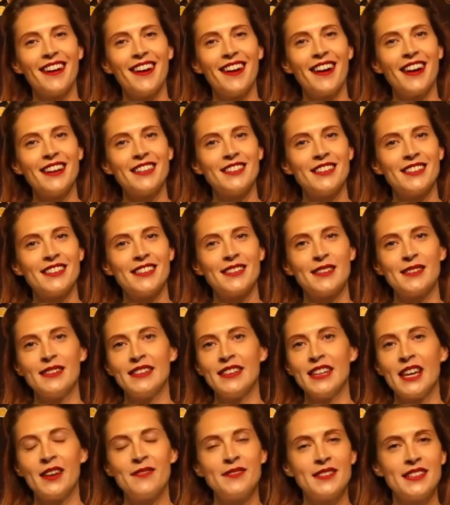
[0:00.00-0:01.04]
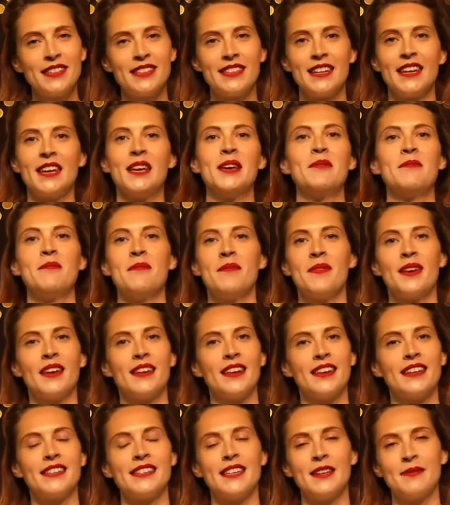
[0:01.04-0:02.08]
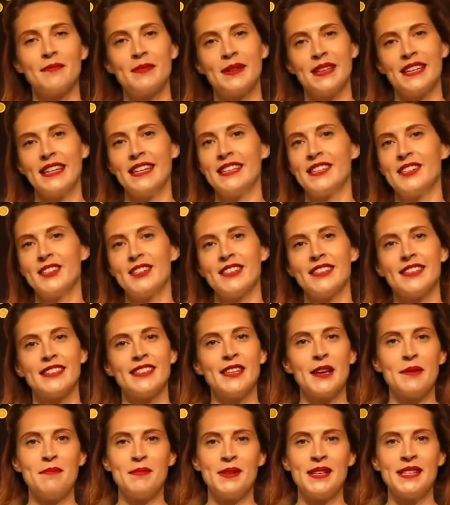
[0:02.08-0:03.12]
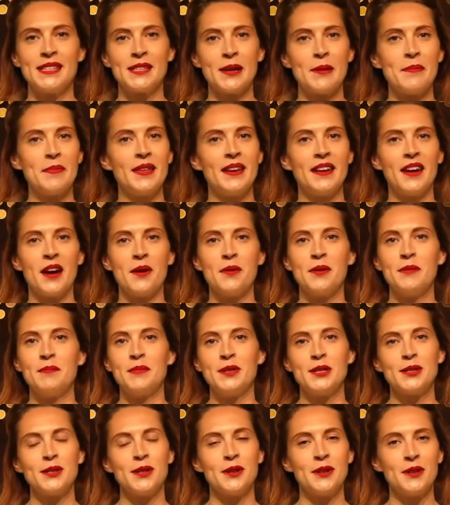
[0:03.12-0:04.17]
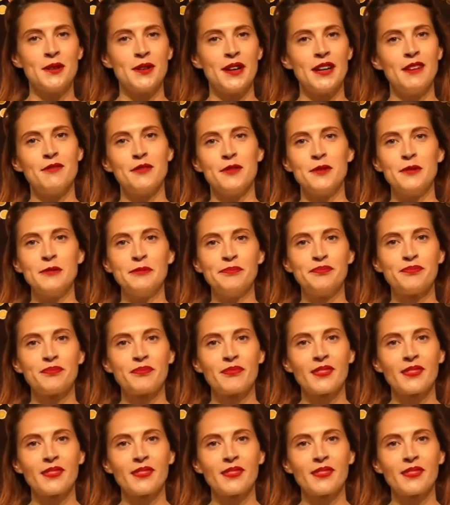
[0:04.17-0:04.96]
I just left it to him and I said, please just send me something. I would be so grateful.